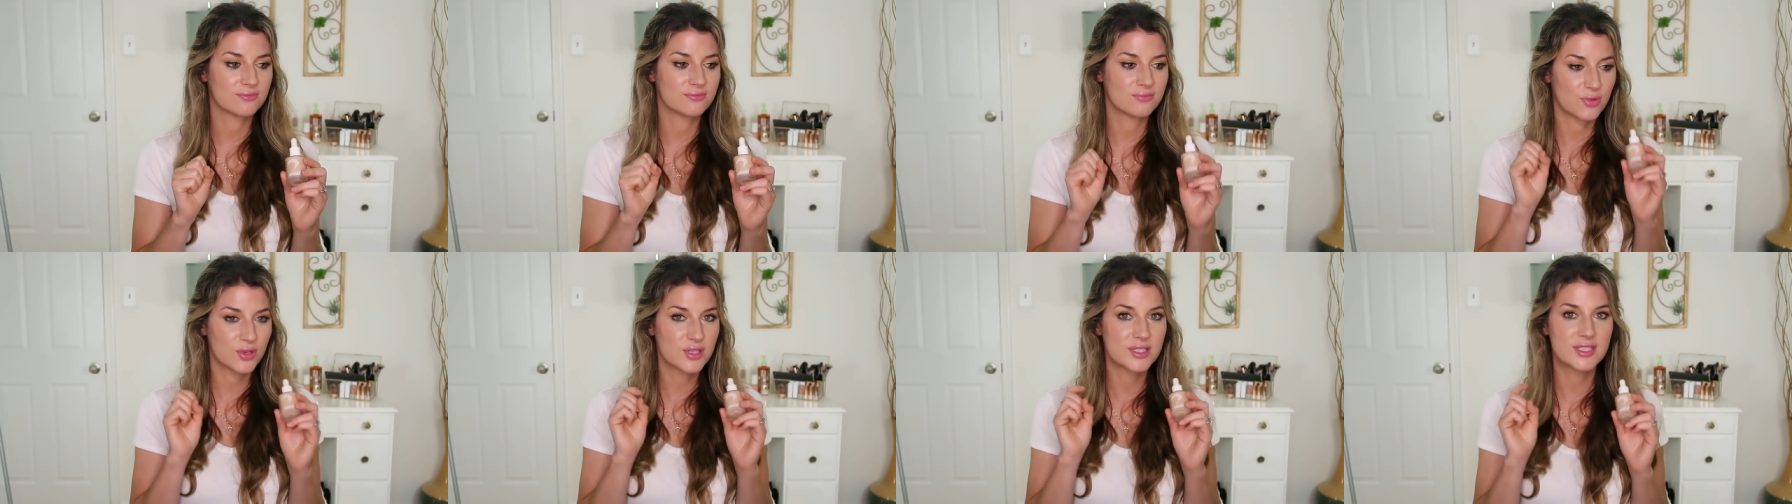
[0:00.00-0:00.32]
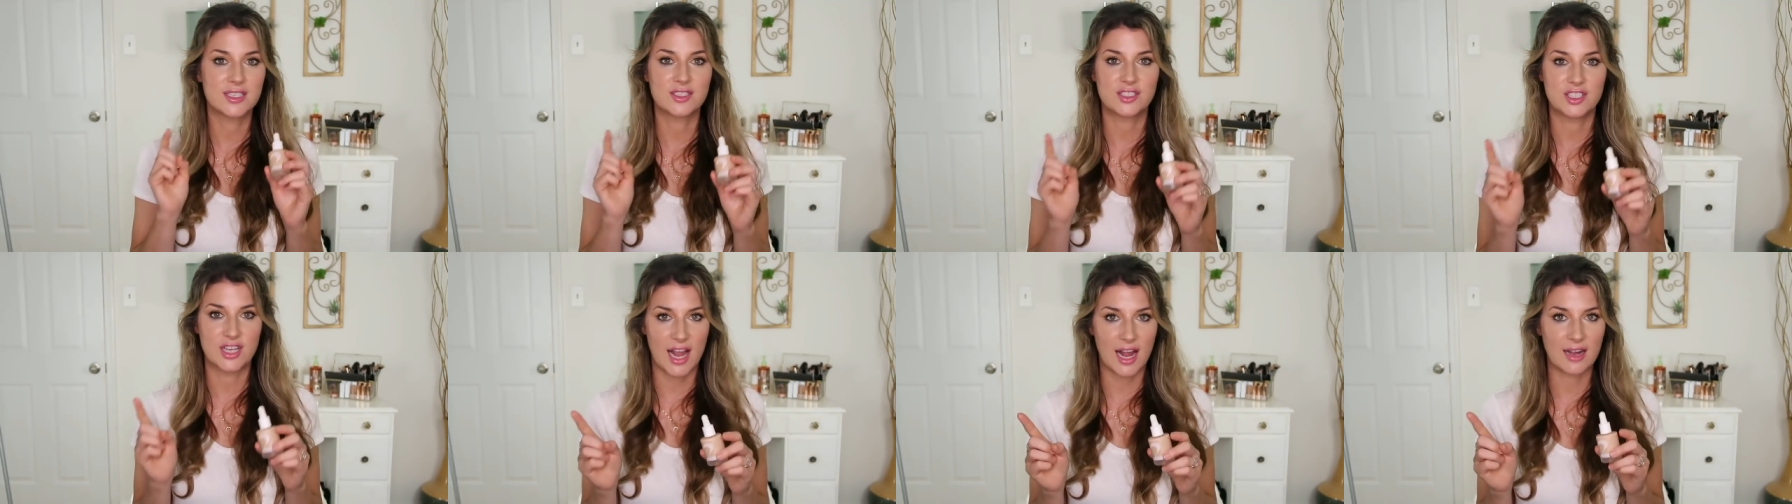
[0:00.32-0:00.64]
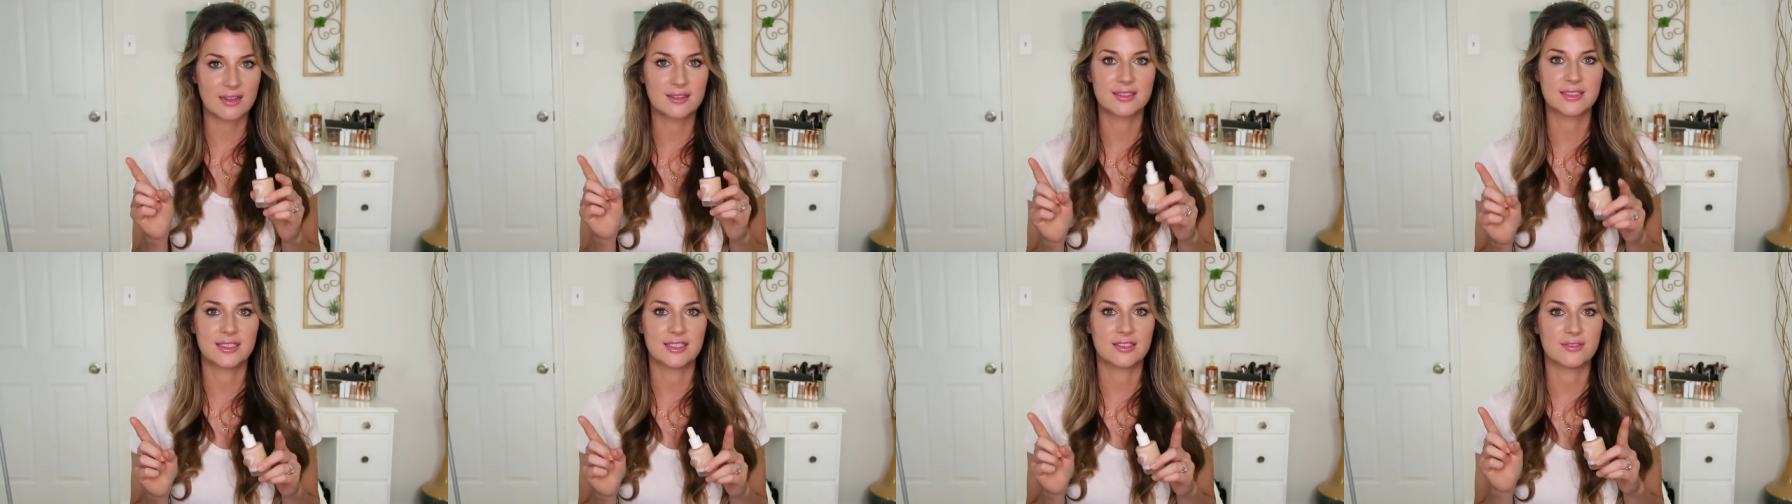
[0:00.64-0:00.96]
was the
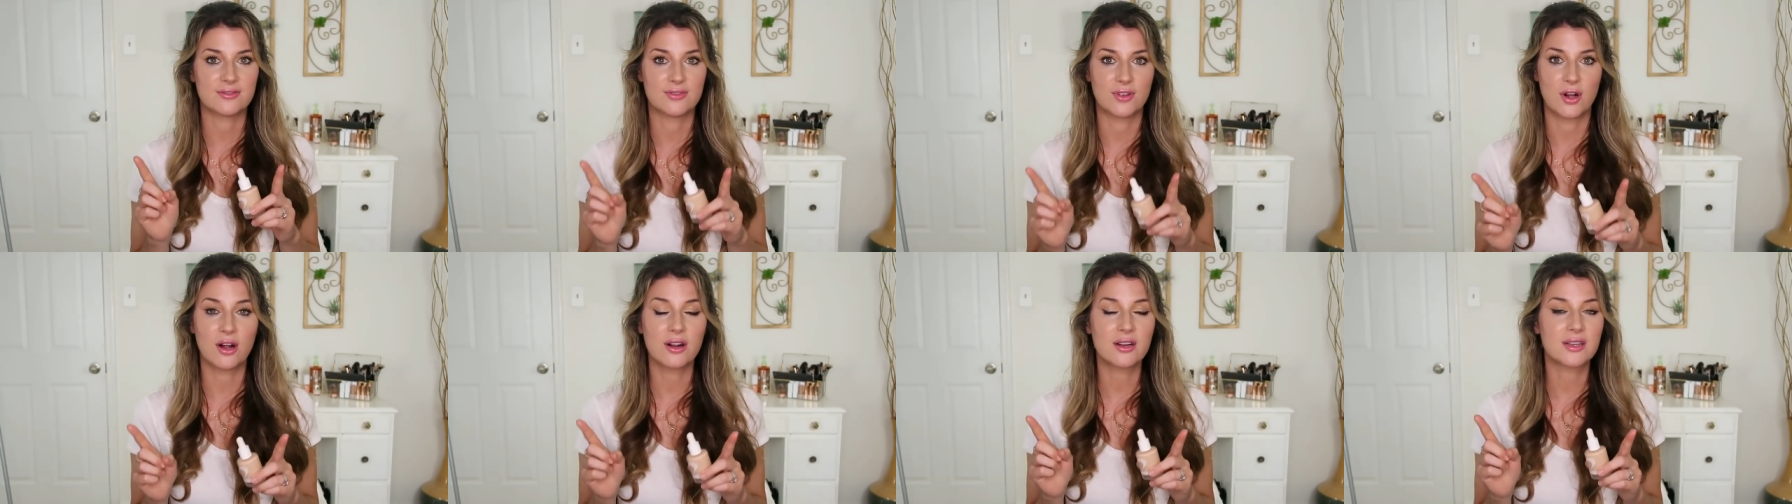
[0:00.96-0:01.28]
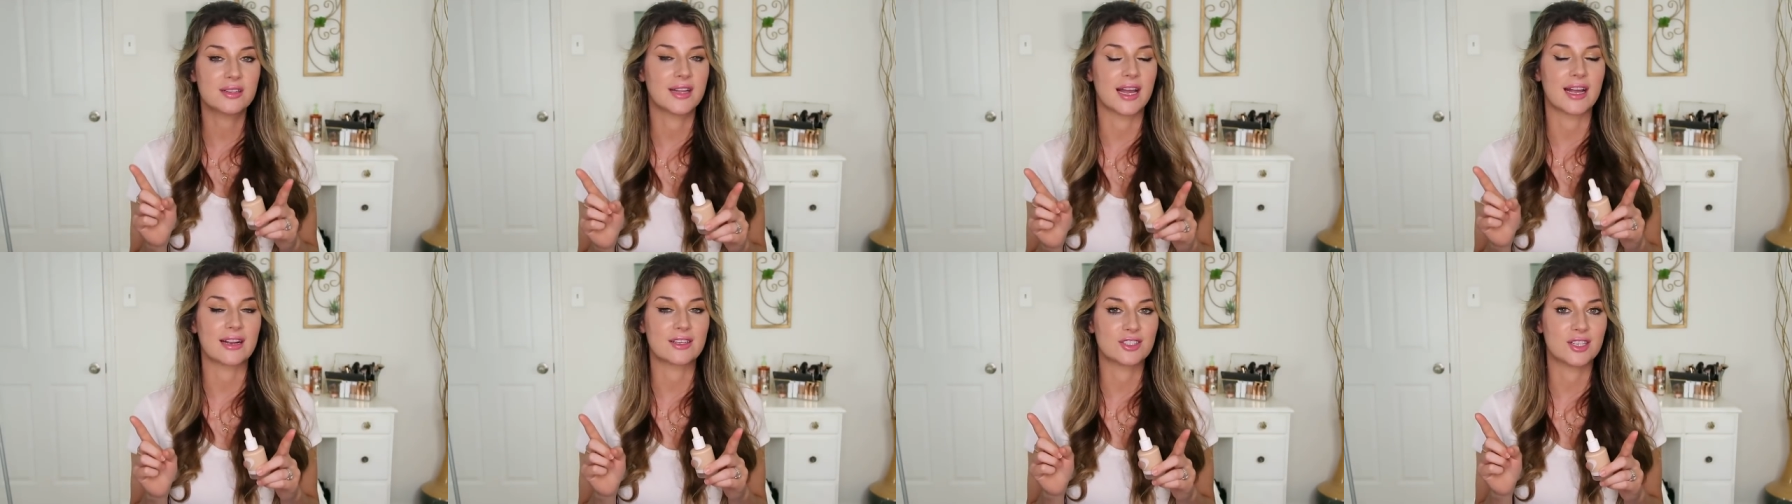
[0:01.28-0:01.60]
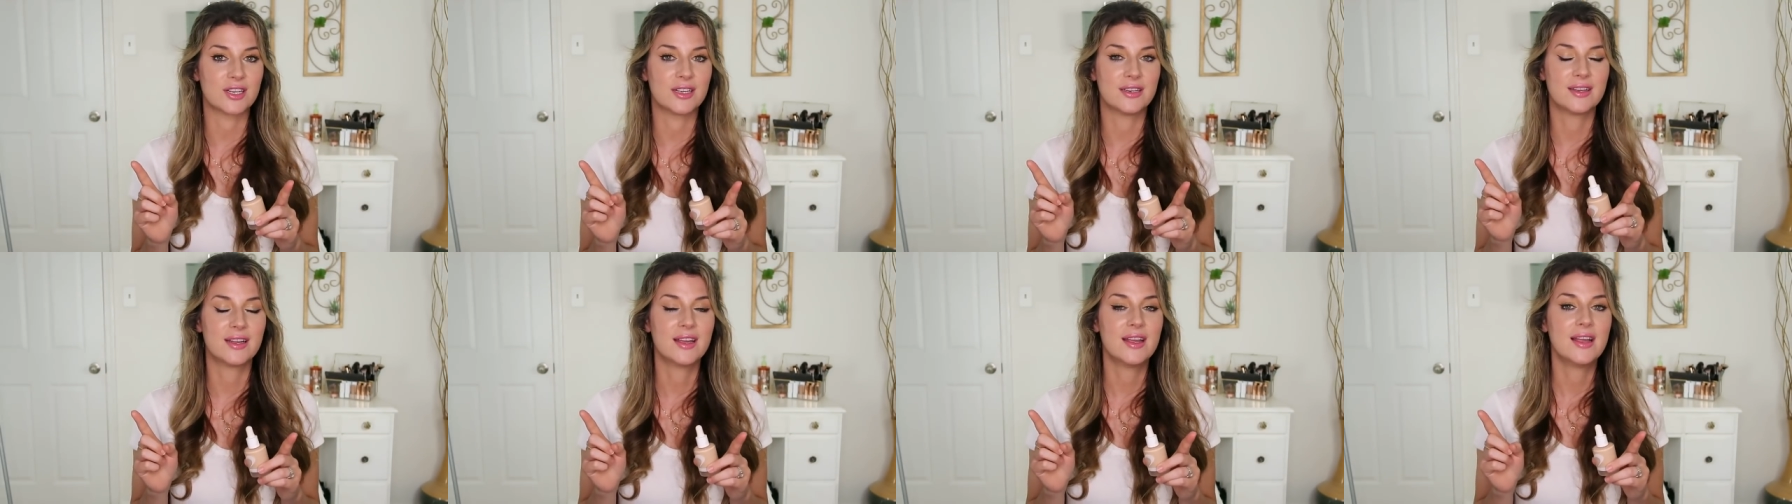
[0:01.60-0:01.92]
Jaclyn Hill Vault
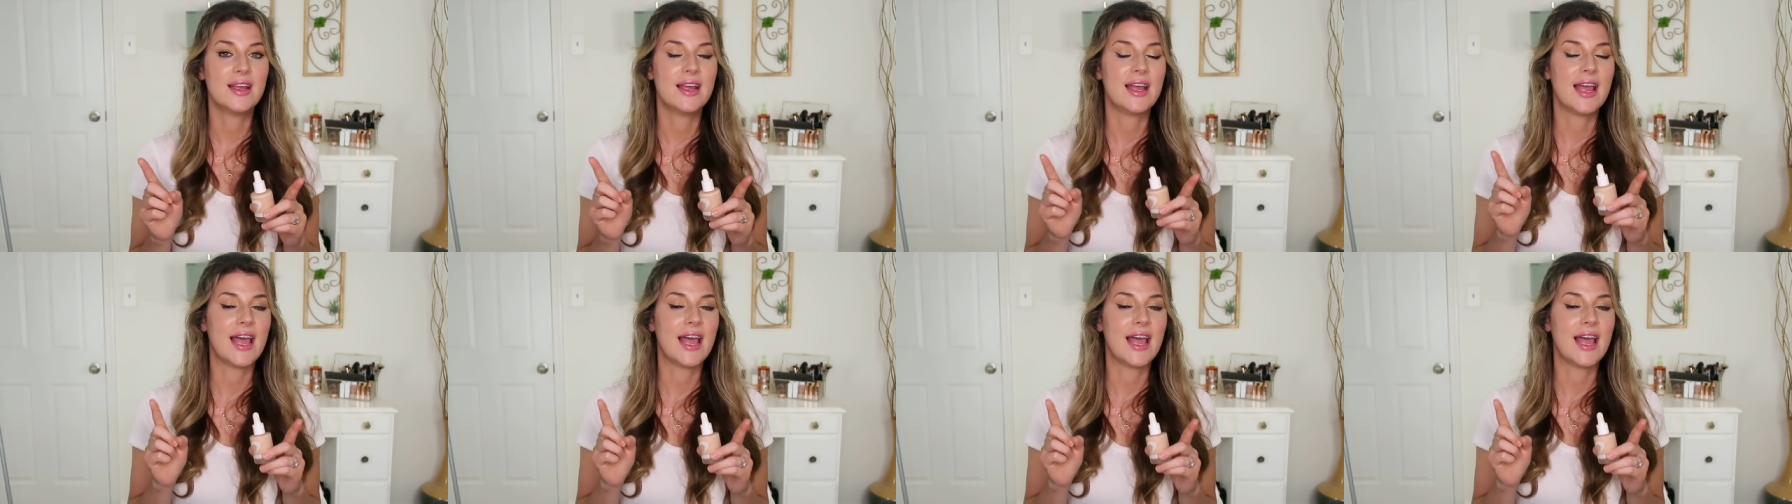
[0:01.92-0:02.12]
Collection.